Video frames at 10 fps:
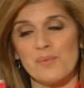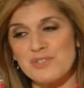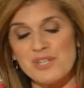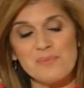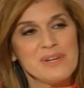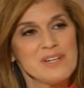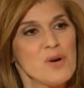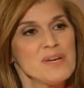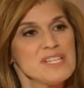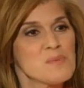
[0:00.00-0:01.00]
Well, Jim, we
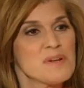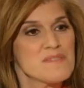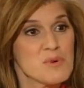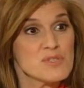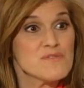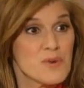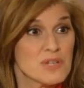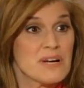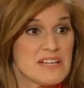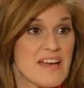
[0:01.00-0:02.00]
know he's one of the most
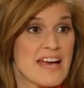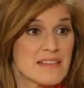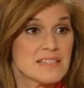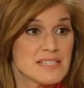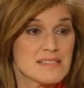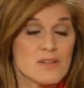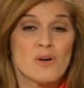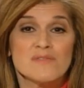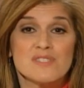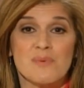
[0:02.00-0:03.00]
photographed athletes in
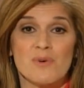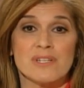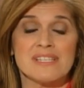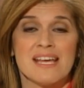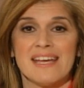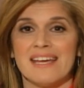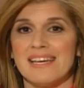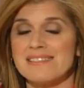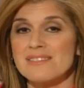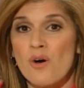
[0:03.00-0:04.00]
all of sports.
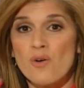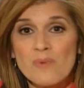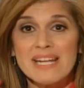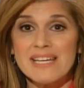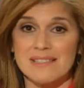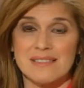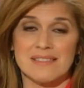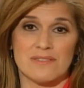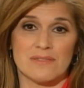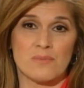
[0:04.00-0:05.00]
He's already
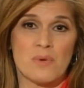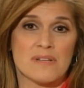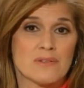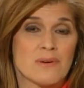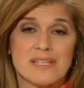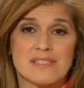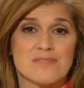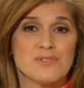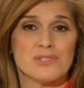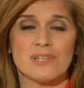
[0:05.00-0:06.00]
considered one of the greatest
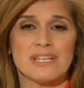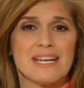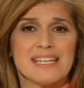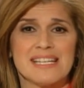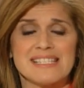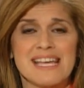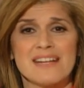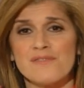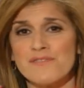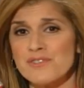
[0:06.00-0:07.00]
of New York Yankees
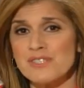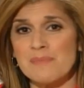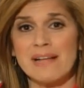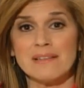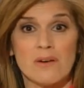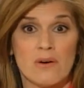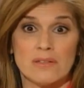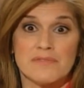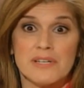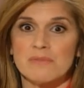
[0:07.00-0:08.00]
and a first-ballot Hall
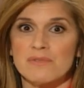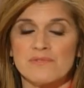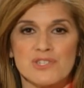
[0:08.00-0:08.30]
of Famer for